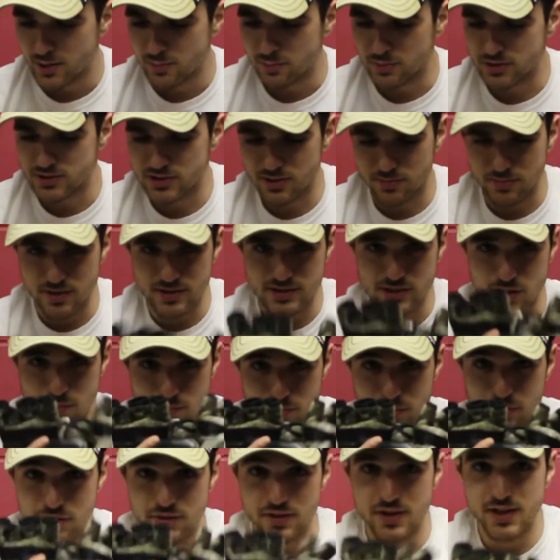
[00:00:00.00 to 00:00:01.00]
But sometimes I'll
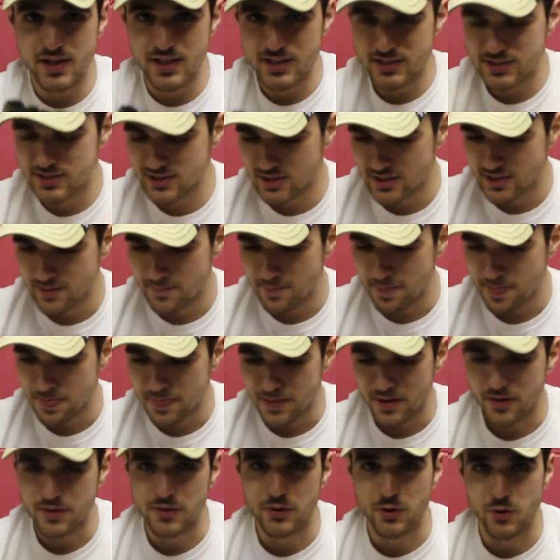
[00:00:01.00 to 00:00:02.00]
put these
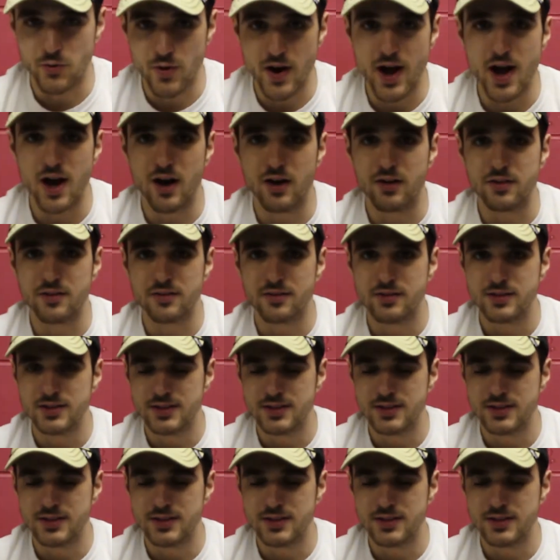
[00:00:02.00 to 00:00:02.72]
on the ground,